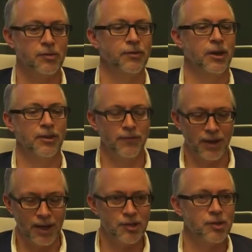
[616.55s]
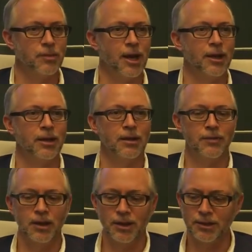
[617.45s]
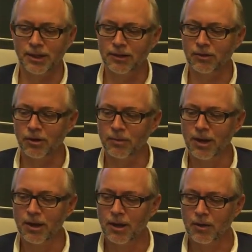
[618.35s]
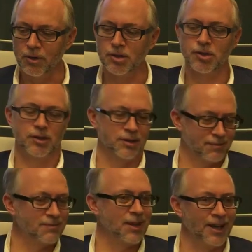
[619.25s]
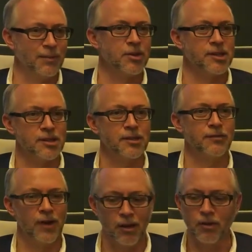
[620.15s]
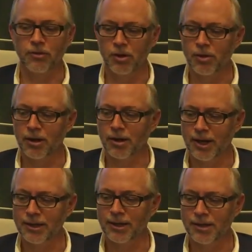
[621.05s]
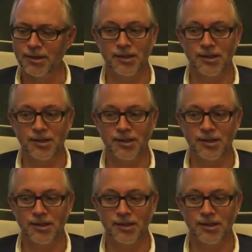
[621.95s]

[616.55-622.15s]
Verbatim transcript: We've got the financial backing of the Lundin Group, which enables us to follow through on our ideas.